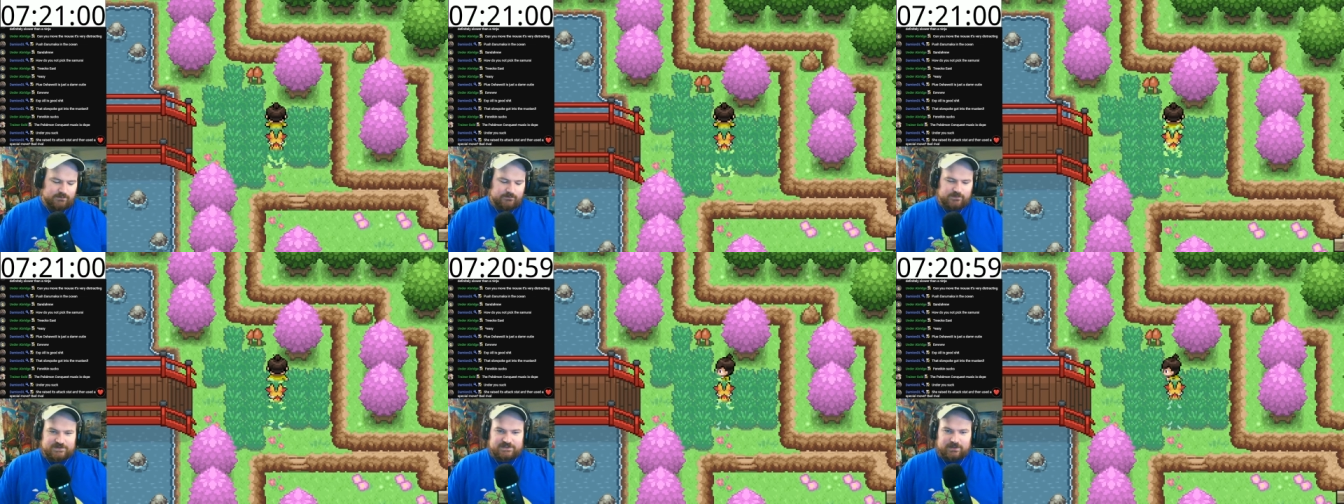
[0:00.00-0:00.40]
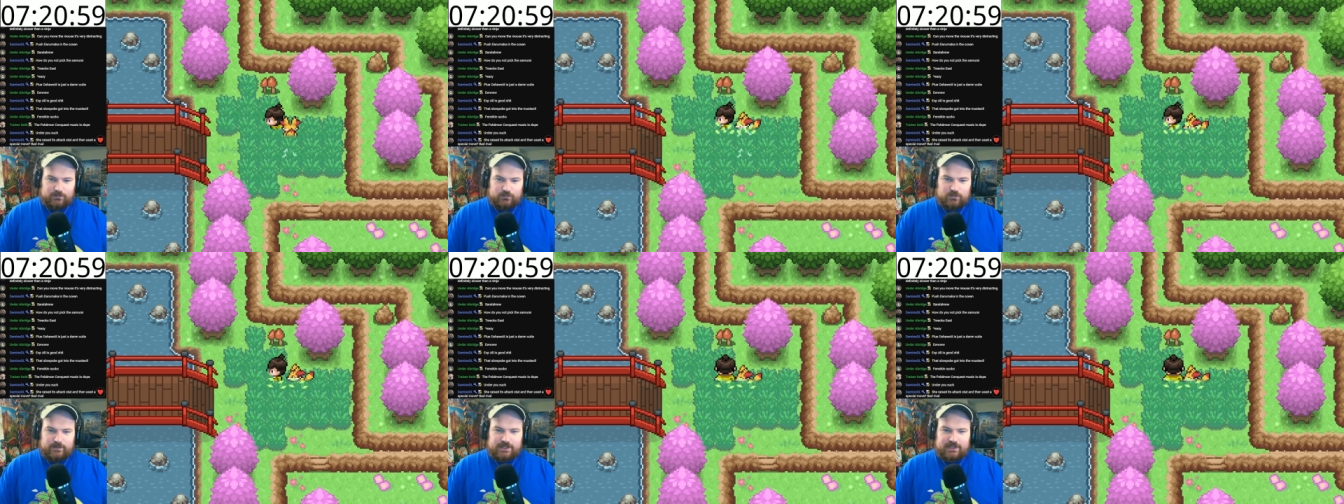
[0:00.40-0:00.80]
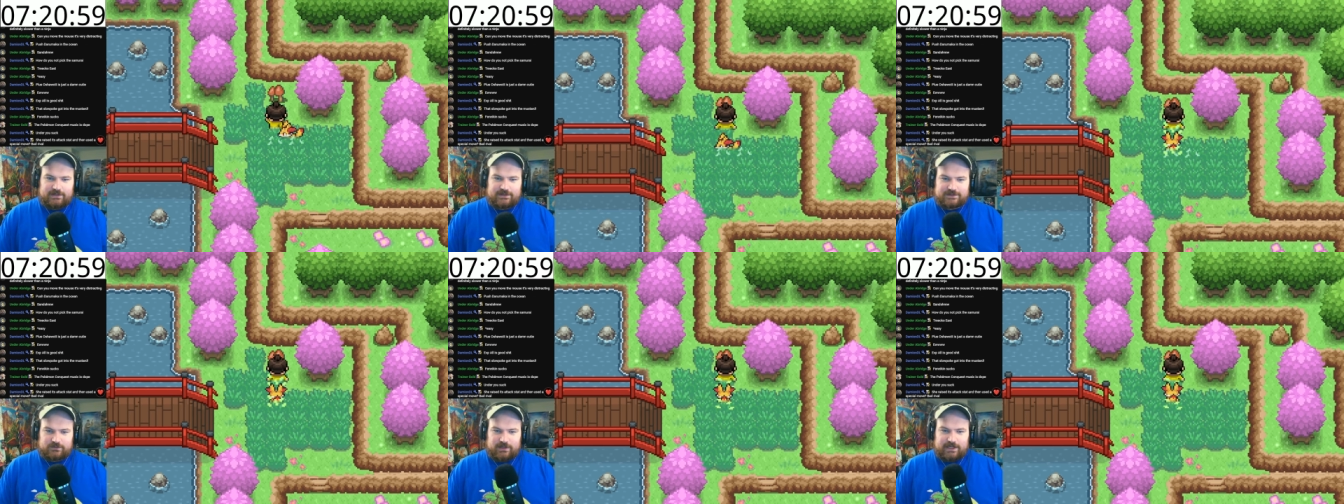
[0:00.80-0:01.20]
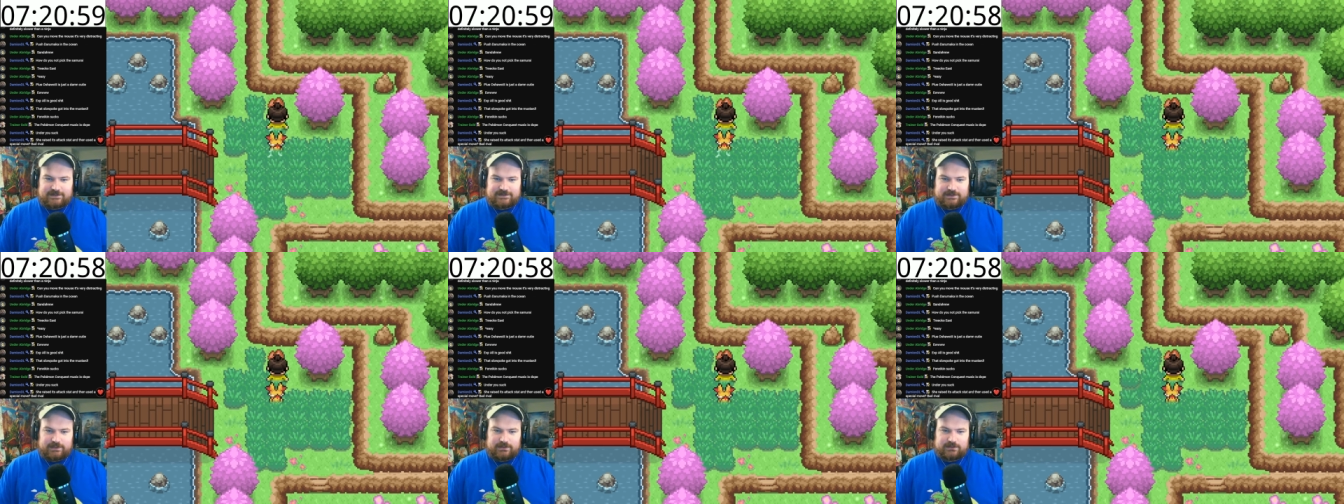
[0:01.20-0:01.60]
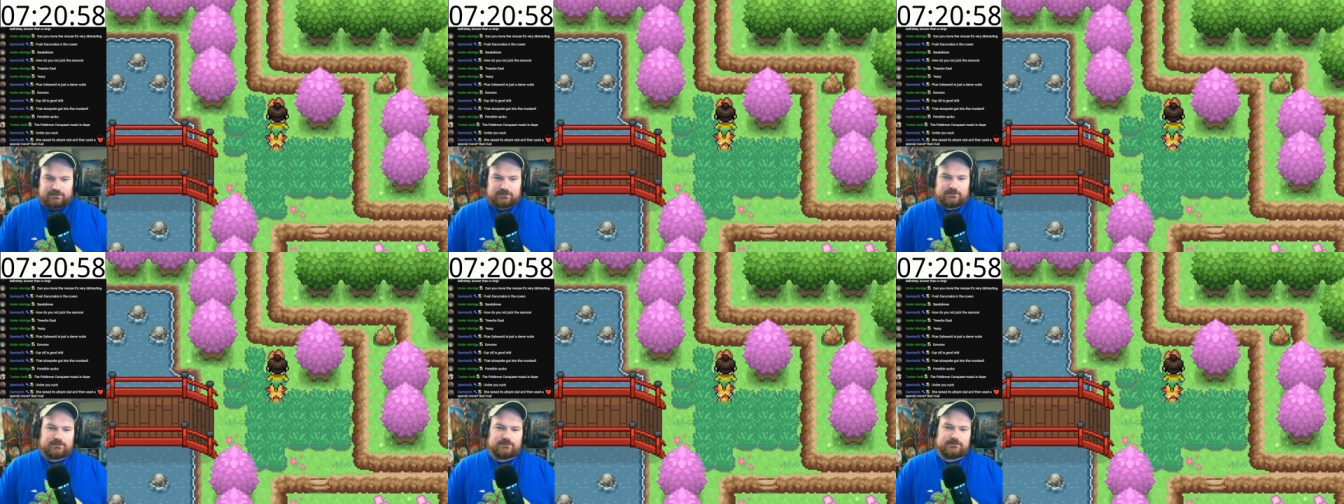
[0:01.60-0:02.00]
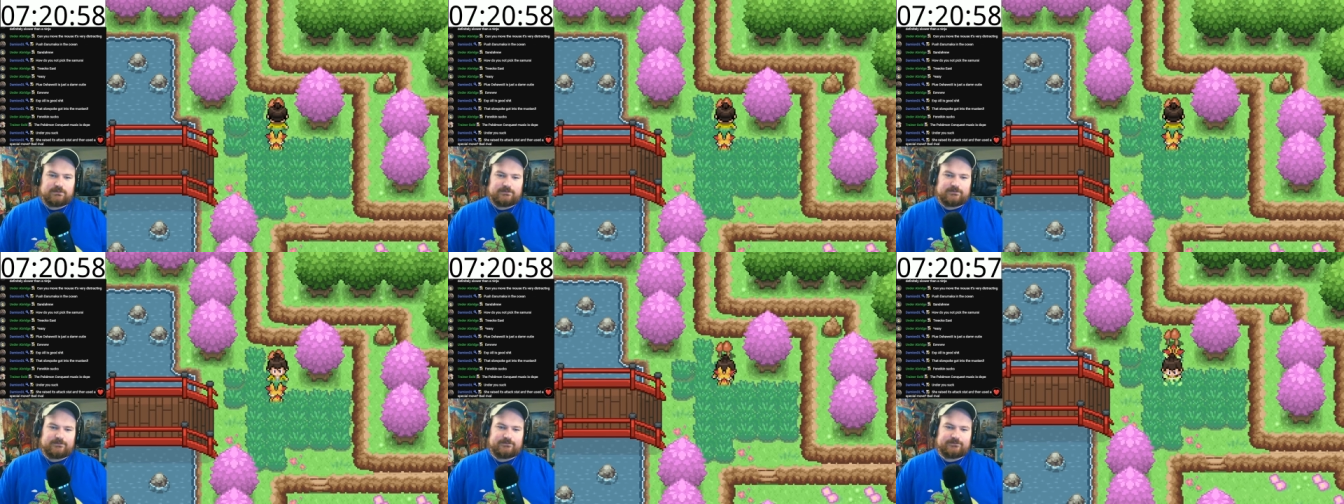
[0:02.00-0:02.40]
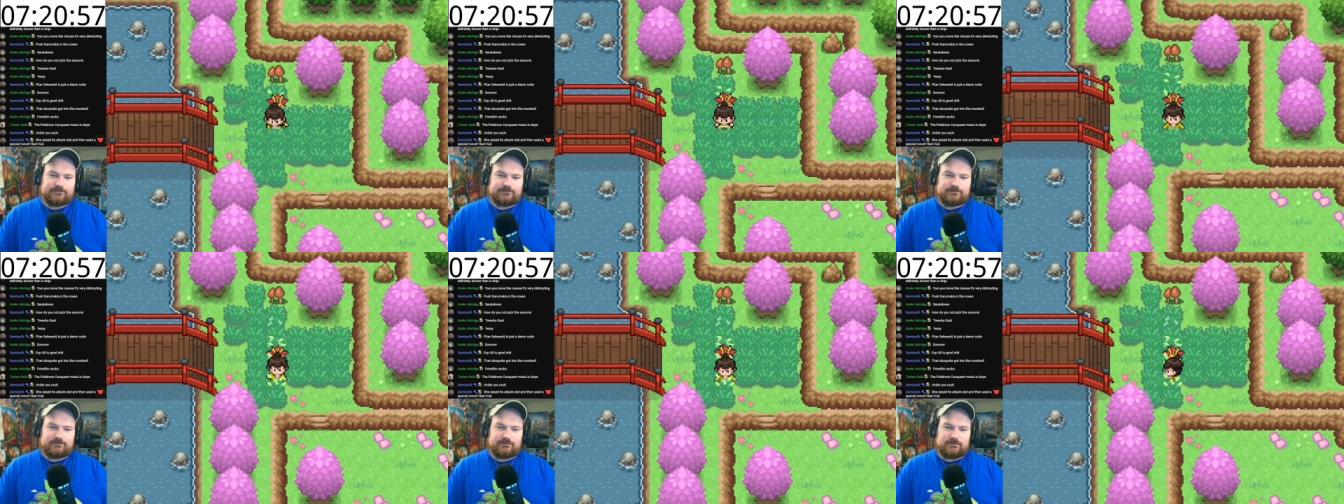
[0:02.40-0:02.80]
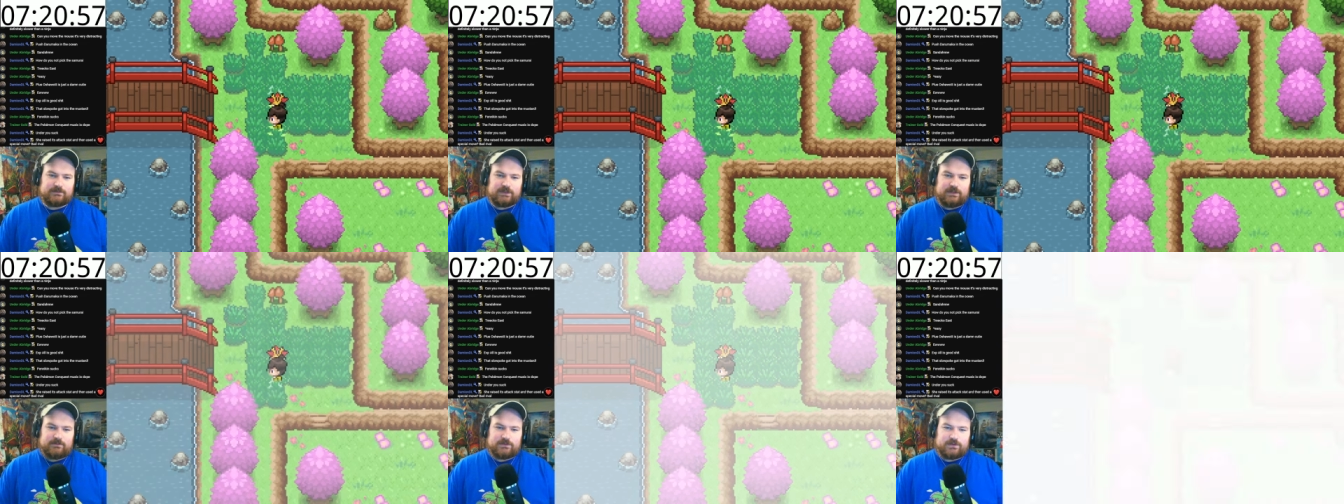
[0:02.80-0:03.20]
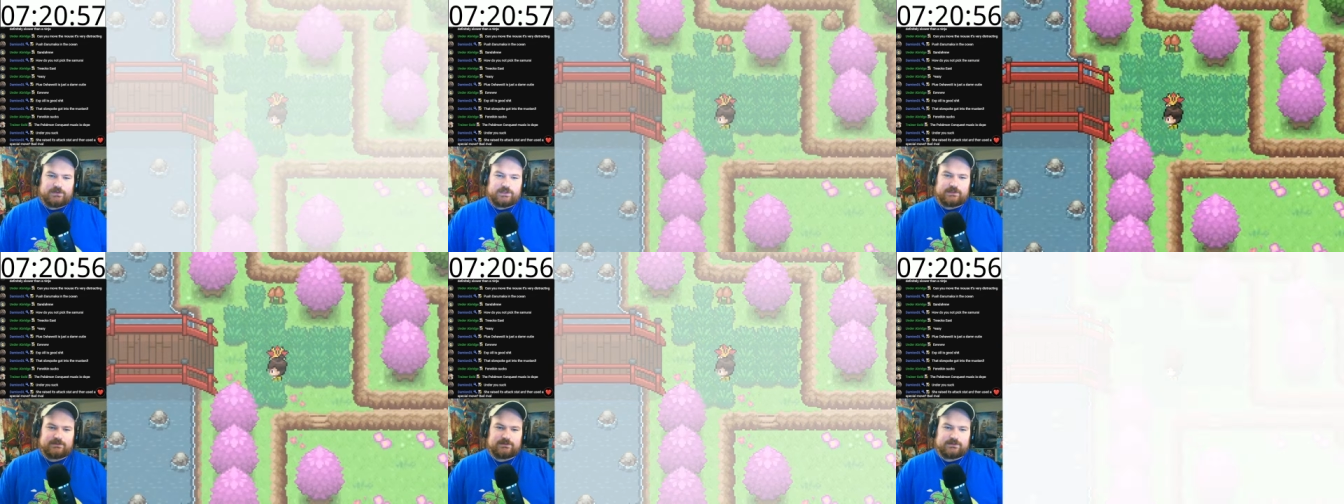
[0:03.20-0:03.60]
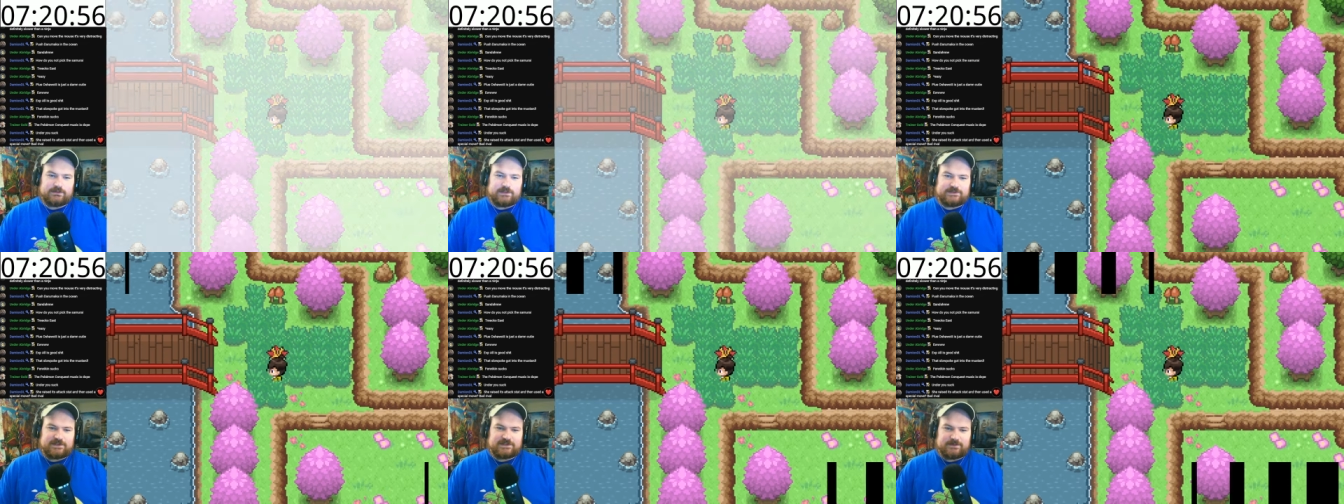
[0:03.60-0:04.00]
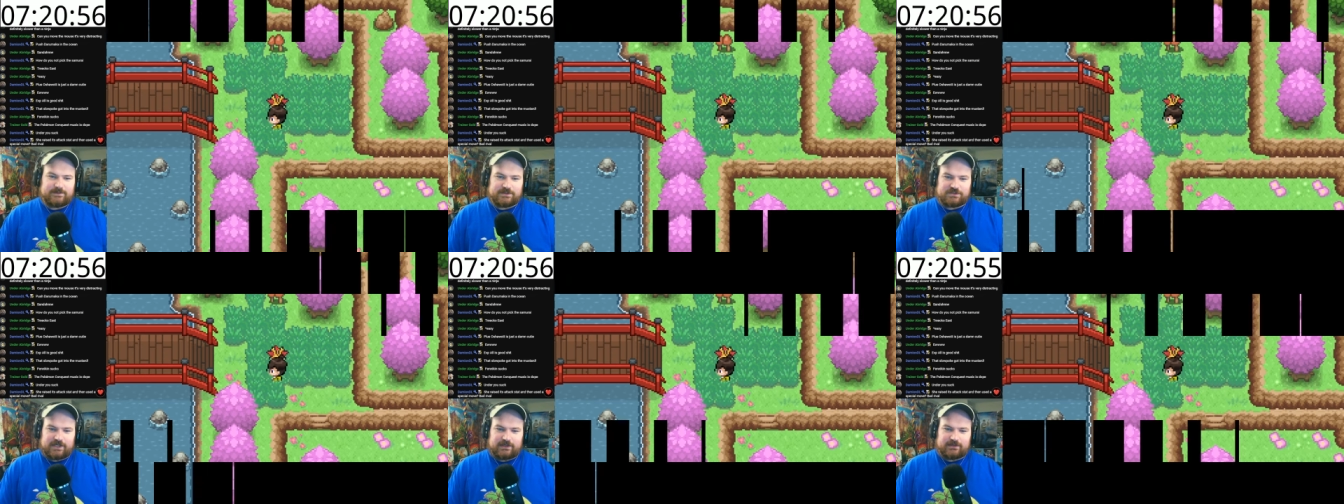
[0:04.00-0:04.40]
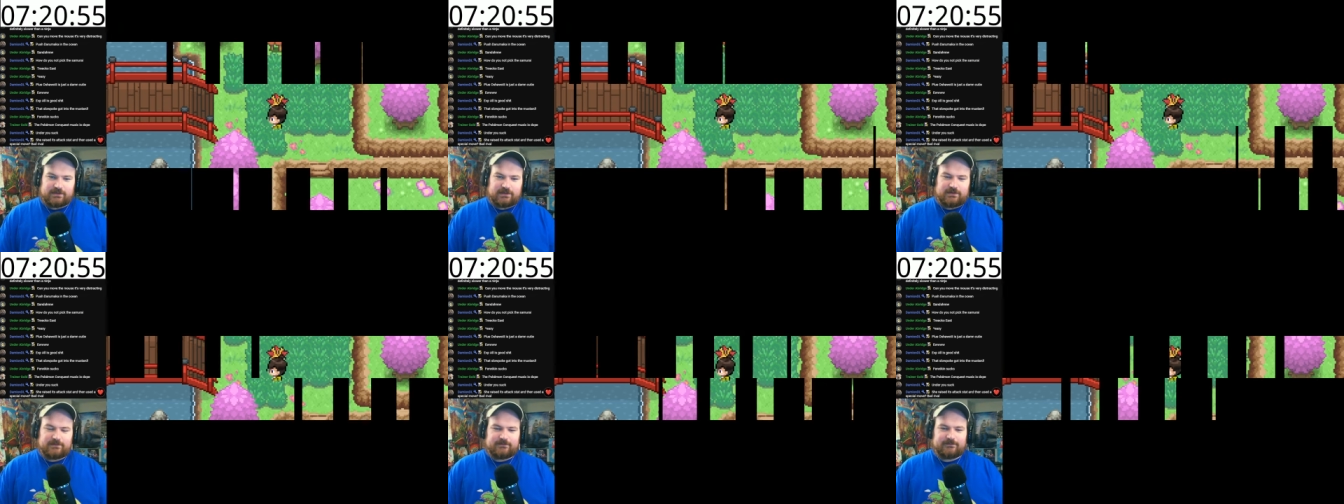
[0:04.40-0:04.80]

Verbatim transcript: First up, what do we got in this grass here? Oh, hold on. I saw something shaking there.